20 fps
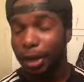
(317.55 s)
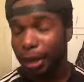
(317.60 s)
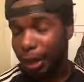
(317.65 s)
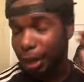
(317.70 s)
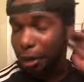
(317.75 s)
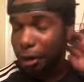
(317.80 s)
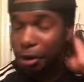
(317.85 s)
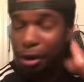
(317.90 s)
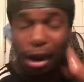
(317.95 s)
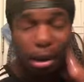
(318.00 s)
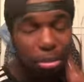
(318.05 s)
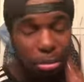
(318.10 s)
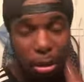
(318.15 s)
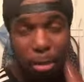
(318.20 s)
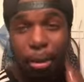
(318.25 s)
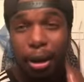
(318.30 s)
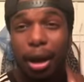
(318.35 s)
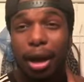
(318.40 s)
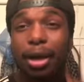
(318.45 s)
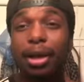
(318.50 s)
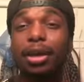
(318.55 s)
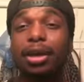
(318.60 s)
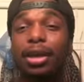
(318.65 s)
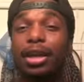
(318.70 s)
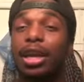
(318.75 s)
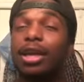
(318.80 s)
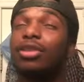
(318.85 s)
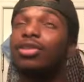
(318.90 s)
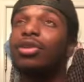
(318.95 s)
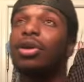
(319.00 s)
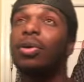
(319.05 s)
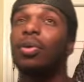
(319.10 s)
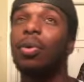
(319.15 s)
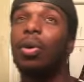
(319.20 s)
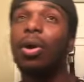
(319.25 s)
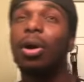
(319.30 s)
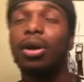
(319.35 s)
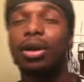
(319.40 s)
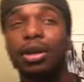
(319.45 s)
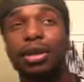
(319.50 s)
I grabbed my bag and I started
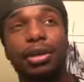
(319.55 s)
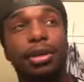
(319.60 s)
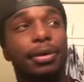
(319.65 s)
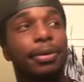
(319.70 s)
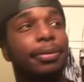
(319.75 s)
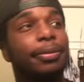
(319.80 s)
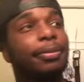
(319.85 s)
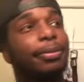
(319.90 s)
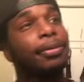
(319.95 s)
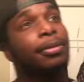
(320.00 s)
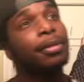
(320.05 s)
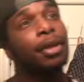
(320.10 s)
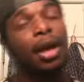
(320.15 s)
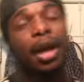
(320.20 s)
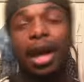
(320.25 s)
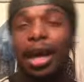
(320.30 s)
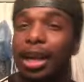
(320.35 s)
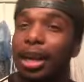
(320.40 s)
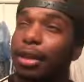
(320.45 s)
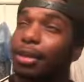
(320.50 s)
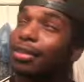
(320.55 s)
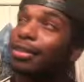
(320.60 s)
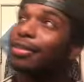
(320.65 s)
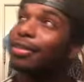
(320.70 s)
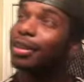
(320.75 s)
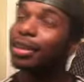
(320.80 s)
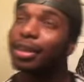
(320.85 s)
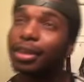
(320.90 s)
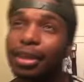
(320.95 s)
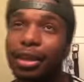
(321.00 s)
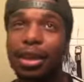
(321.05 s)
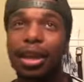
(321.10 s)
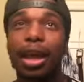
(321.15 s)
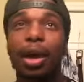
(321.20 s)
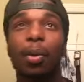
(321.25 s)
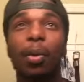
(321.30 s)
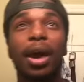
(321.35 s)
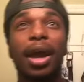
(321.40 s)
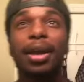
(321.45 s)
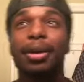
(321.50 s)
walking up, and I just thinking like,
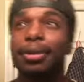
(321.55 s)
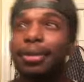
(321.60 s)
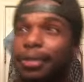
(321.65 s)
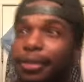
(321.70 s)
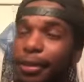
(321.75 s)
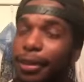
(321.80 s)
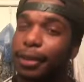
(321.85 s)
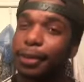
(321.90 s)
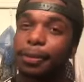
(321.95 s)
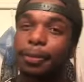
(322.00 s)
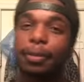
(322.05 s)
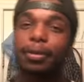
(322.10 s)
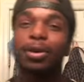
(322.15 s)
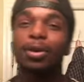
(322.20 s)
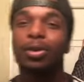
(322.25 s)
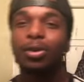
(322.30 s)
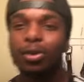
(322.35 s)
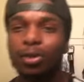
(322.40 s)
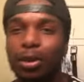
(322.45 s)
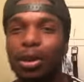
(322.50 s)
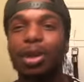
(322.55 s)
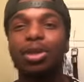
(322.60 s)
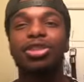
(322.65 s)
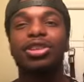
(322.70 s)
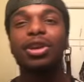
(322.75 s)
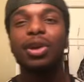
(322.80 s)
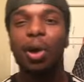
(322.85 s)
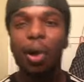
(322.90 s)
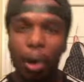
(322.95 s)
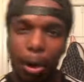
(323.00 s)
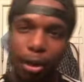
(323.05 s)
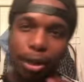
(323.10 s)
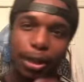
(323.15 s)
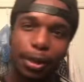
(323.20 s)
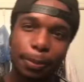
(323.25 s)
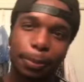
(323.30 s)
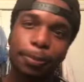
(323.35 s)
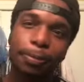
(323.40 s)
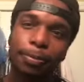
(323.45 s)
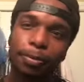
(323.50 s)
what I gonna say? So now she called
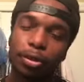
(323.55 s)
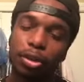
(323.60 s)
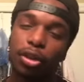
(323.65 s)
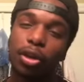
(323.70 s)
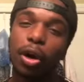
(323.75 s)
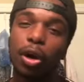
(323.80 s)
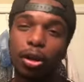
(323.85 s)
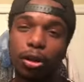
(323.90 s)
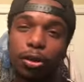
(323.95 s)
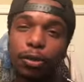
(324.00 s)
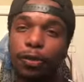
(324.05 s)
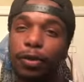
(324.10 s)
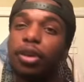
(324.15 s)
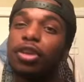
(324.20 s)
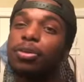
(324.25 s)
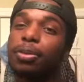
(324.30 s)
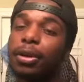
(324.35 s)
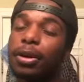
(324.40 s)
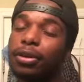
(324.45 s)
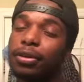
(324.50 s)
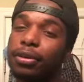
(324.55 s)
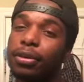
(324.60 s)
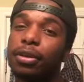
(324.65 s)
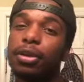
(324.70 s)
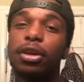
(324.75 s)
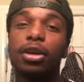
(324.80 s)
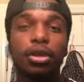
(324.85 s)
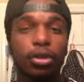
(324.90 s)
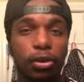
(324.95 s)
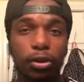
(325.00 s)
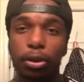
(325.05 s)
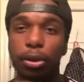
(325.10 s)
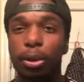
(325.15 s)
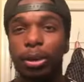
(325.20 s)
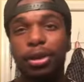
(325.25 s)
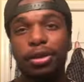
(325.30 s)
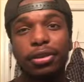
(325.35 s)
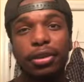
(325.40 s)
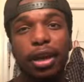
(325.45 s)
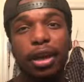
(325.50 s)
him, she called the first person to go
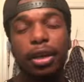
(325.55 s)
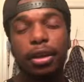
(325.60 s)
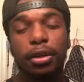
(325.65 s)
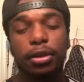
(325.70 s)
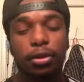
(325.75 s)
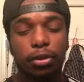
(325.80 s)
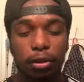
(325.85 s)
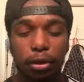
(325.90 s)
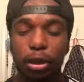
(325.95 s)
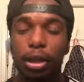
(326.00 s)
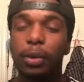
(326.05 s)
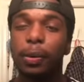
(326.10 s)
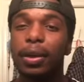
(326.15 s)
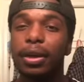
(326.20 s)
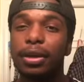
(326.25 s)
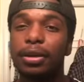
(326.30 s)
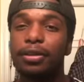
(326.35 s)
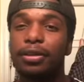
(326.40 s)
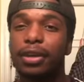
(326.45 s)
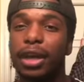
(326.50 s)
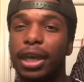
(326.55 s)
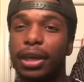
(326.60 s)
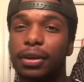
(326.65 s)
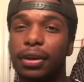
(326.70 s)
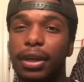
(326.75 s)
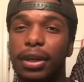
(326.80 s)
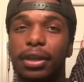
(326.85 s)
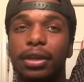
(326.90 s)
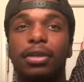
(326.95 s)
inside. So he went inside, right?